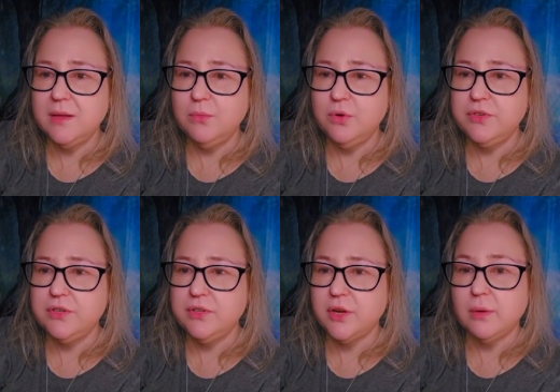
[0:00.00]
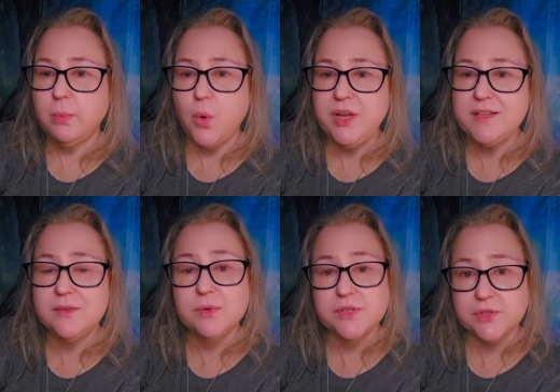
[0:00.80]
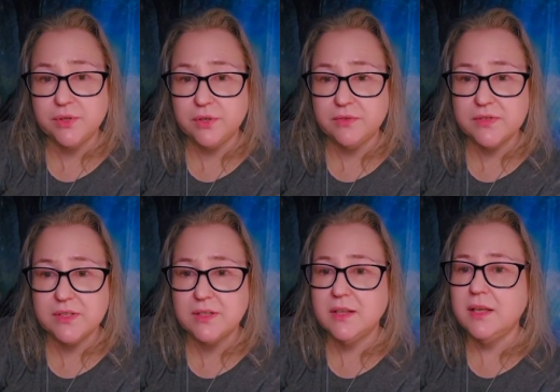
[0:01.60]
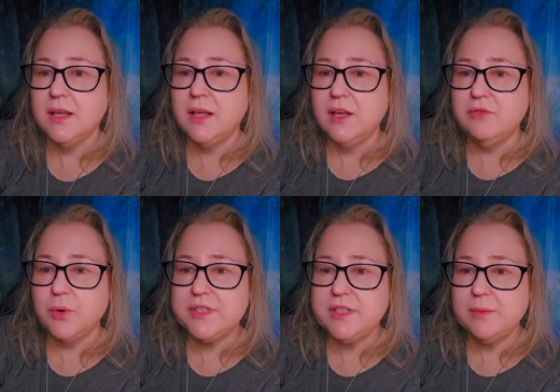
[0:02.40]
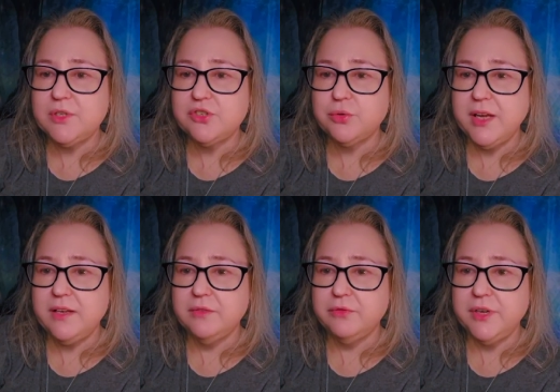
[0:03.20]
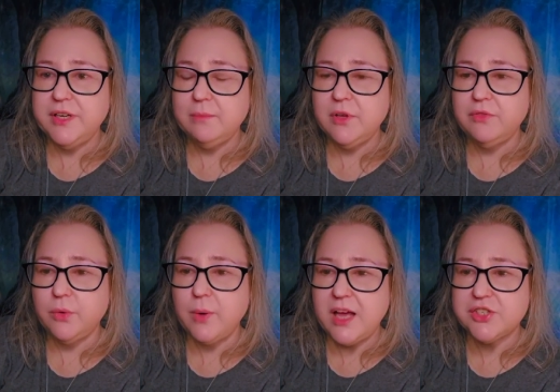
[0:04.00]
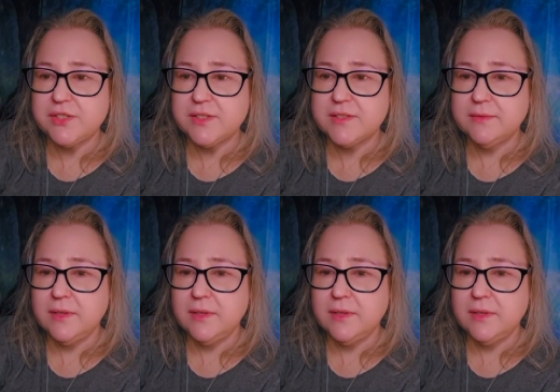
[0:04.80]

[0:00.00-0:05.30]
moved to their appointed reserves, forcing them to trade freedom for rations.